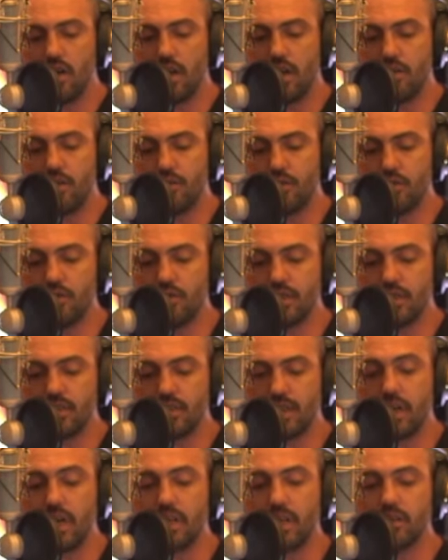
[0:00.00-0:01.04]
If you did
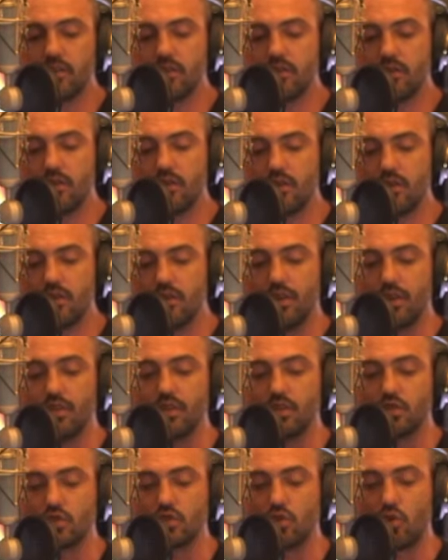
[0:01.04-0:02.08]
that in
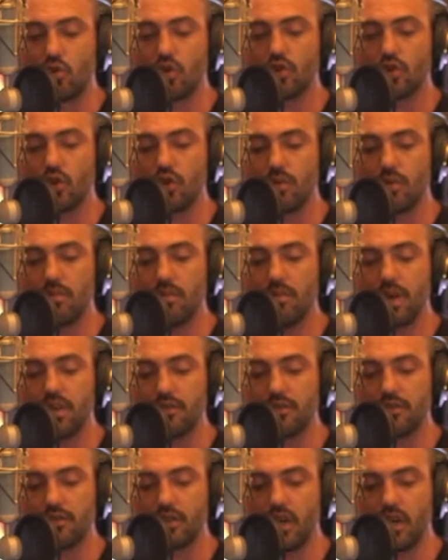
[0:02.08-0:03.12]
the short term, it might
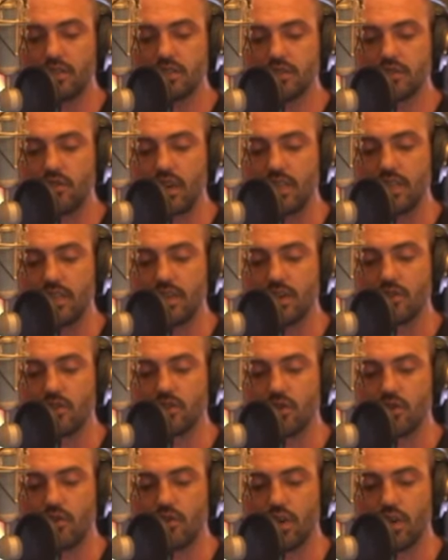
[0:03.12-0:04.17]
have touched right there.
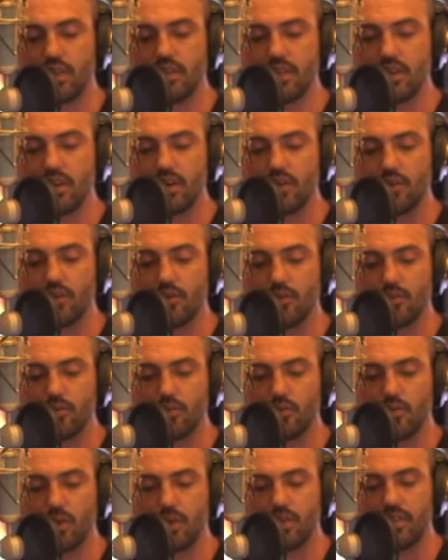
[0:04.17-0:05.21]
So right there
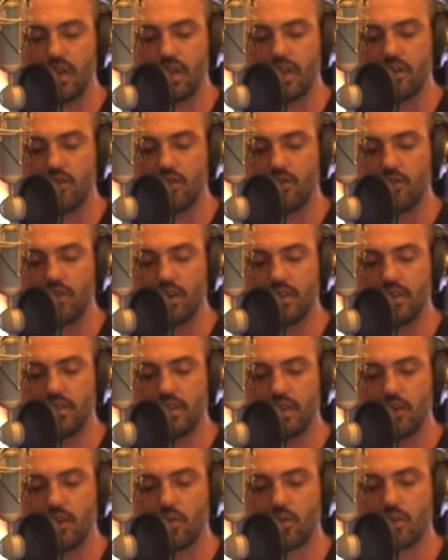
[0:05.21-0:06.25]
in that area right
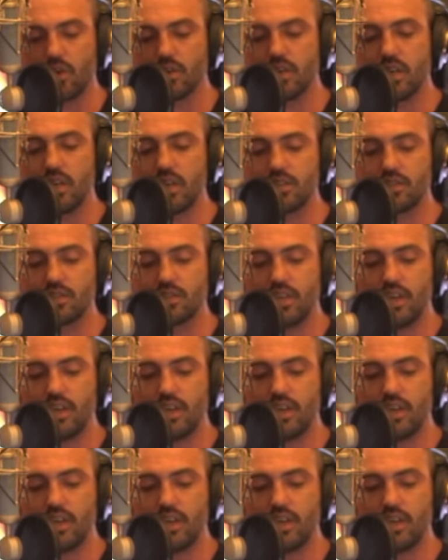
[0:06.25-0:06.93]
there where it touched